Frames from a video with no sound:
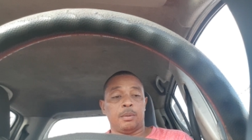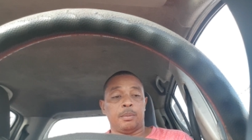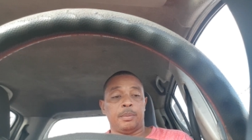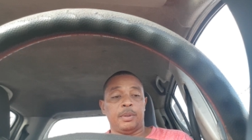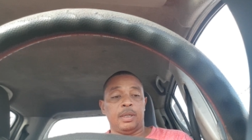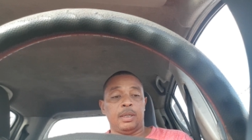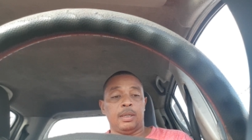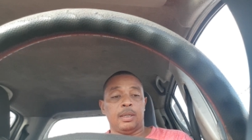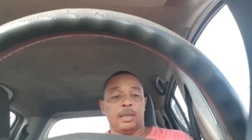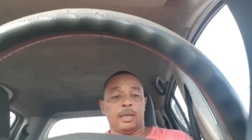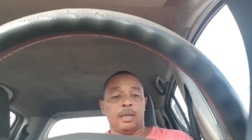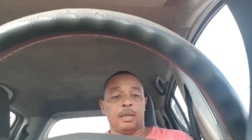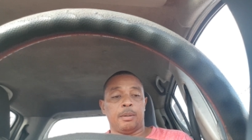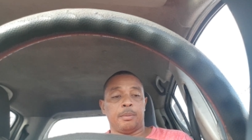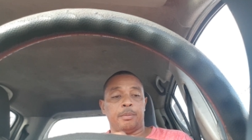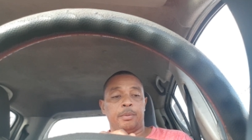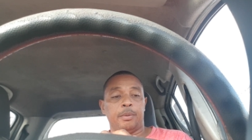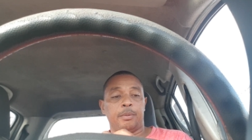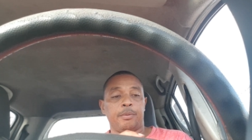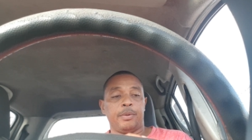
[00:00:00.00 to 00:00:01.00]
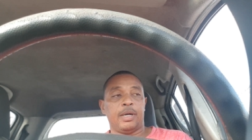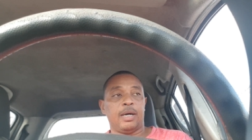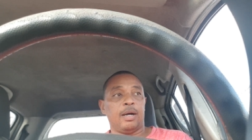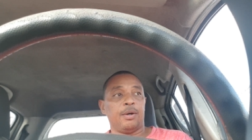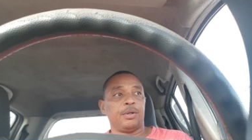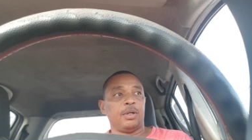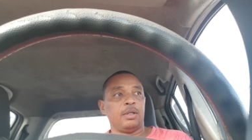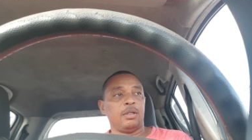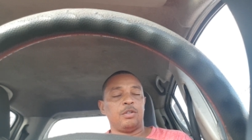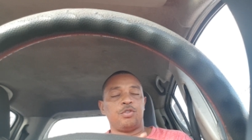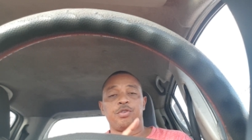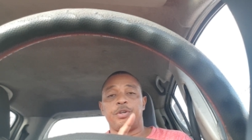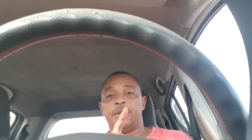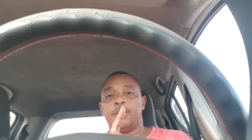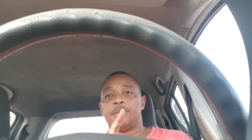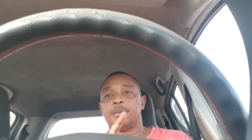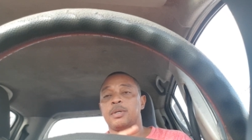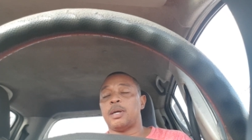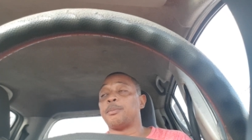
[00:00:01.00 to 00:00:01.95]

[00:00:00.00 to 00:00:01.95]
to be recounting the dreams.